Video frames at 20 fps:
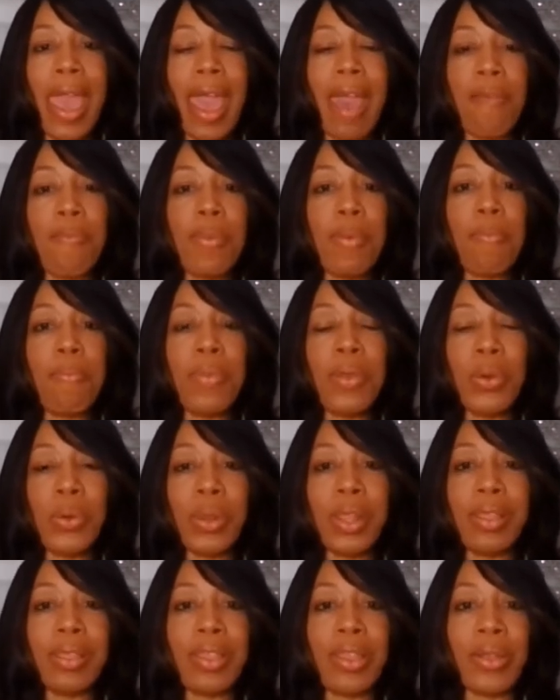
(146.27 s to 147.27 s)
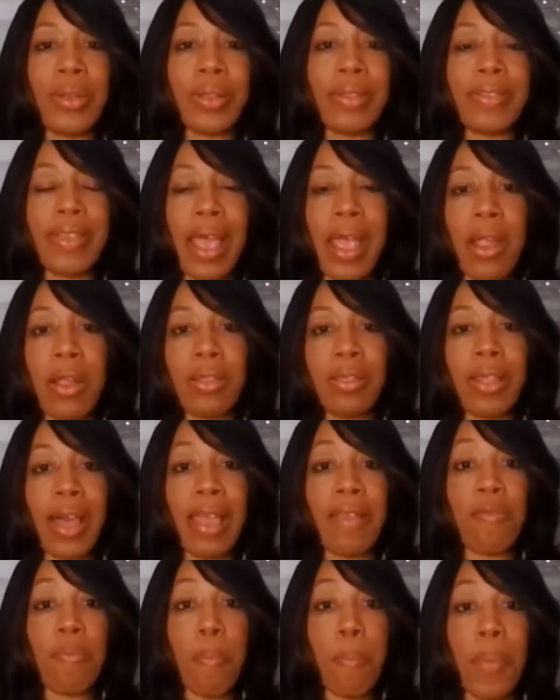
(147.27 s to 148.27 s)
have been building their entire
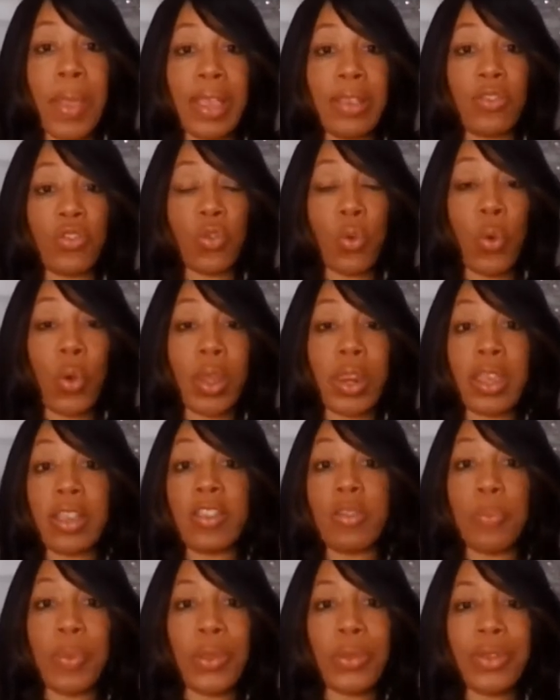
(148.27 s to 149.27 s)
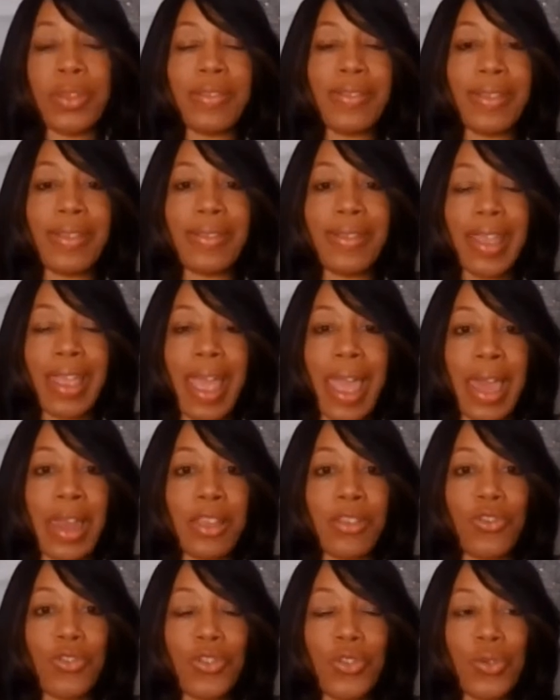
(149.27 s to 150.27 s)
life based on experiences they had
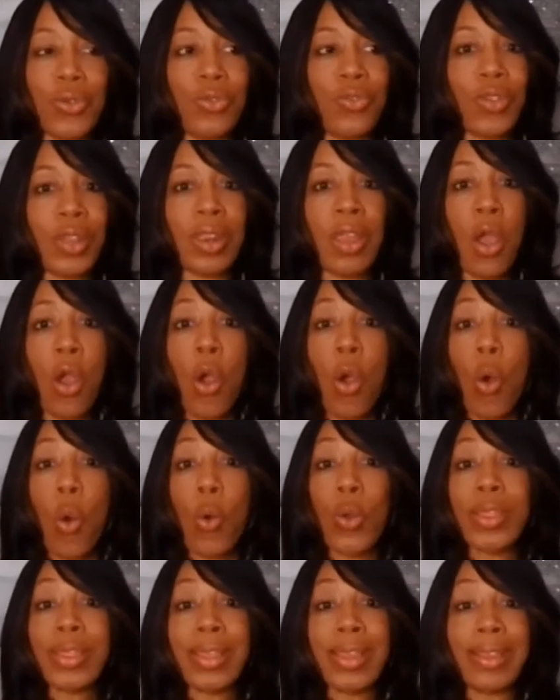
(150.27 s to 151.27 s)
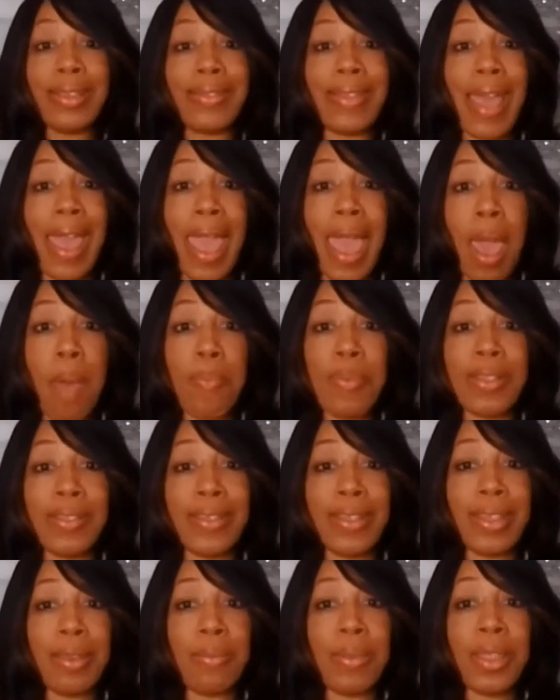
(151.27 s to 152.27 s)
as children or things that happened
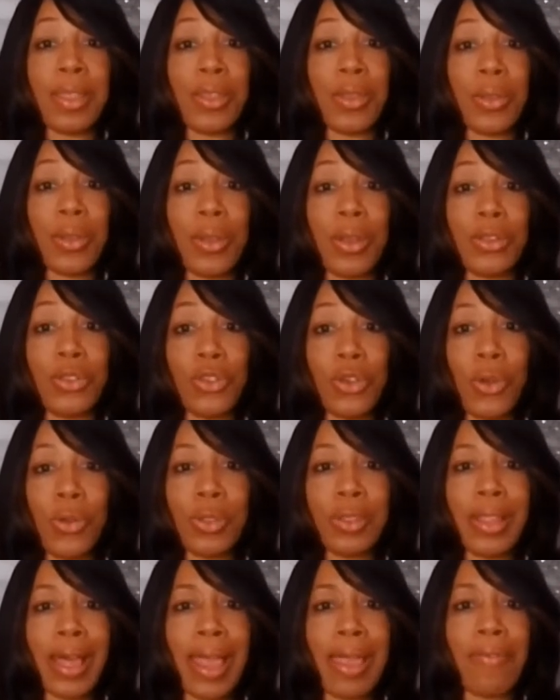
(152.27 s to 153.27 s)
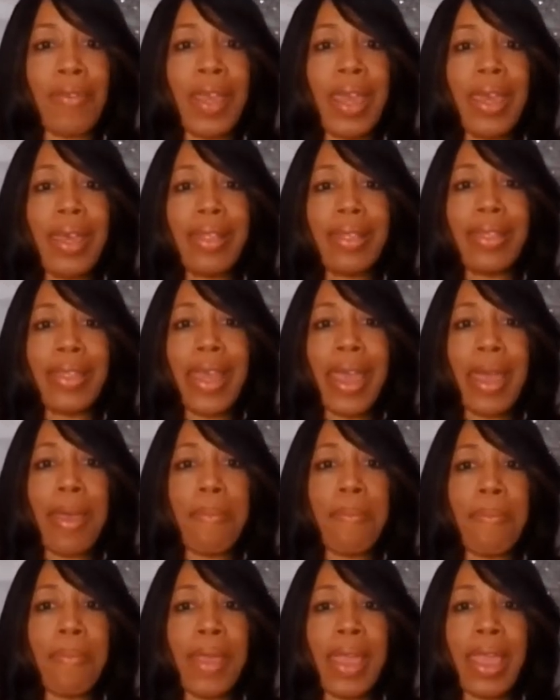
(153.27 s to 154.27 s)
to them in their adult life
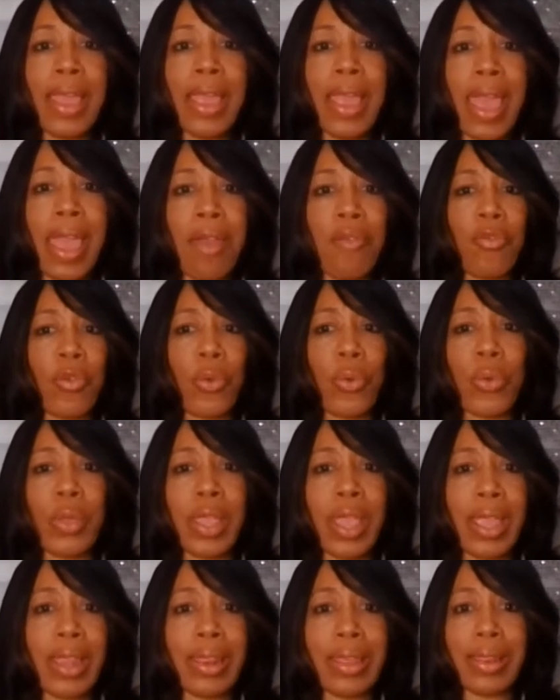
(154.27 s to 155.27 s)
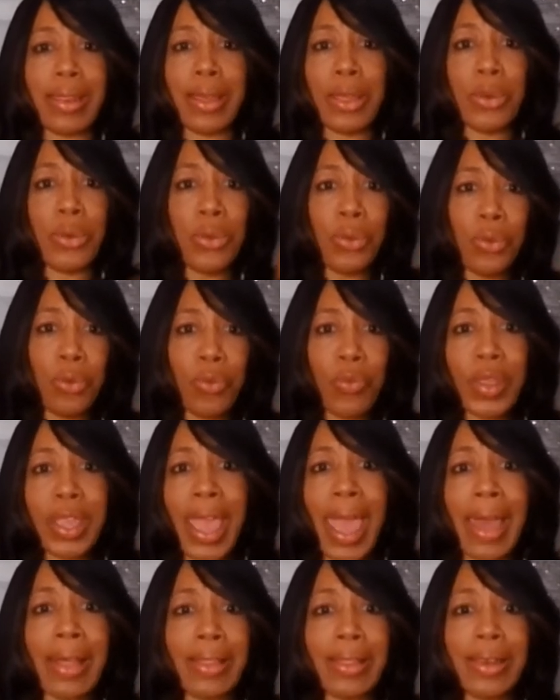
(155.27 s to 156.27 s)
that may have created a new
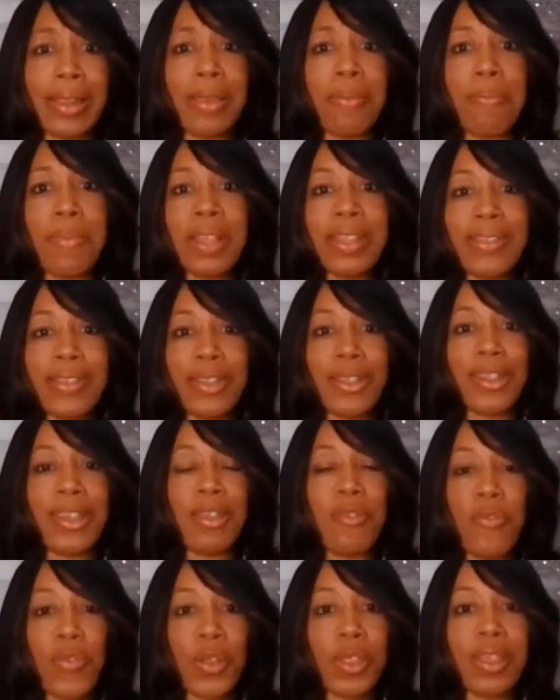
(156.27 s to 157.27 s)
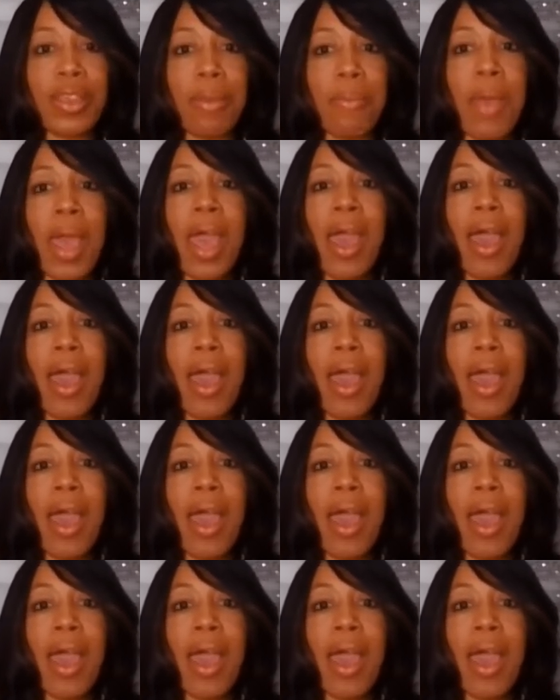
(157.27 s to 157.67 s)
reality mentally for them